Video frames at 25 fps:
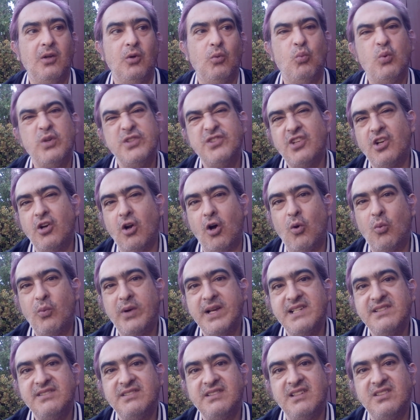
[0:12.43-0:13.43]
Was it
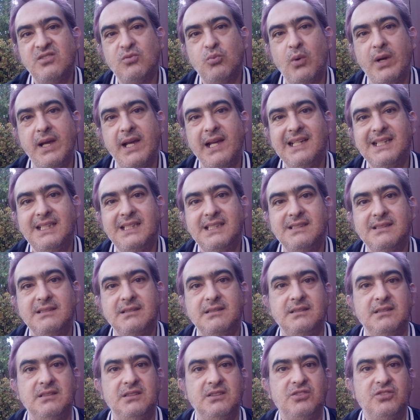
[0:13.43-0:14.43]
always this way?
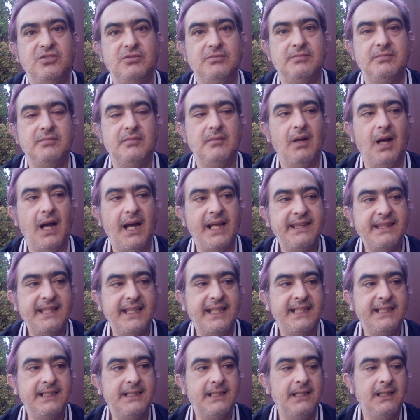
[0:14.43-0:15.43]
I
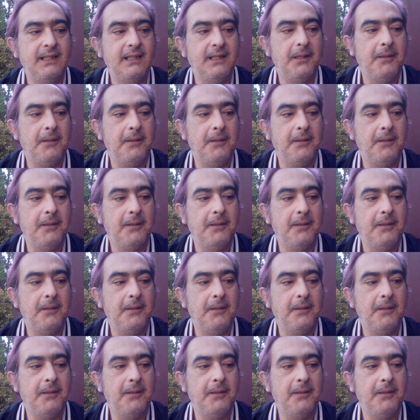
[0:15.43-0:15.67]
think